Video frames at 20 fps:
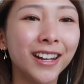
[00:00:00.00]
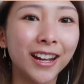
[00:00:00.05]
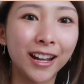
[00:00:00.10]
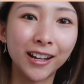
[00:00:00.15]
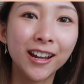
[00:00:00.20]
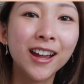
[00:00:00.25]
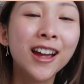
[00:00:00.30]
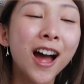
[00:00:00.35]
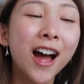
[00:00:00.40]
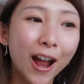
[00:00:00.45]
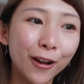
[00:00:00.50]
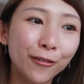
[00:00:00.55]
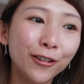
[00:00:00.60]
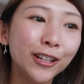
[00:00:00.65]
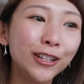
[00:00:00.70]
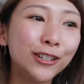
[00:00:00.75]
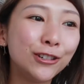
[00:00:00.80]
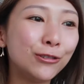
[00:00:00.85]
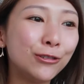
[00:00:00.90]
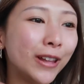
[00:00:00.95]
And I
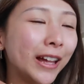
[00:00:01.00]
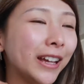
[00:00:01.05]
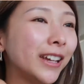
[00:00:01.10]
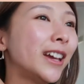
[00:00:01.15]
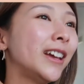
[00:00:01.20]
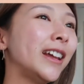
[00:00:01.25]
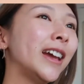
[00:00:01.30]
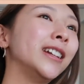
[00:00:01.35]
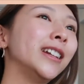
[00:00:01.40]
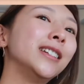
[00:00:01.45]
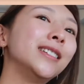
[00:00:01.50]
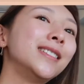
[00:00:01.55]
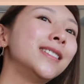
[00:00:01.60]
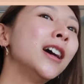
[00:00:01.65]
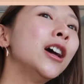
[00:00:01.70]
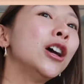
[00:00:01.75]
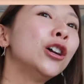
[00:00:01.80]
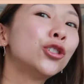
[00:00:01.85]
really do like it, and it's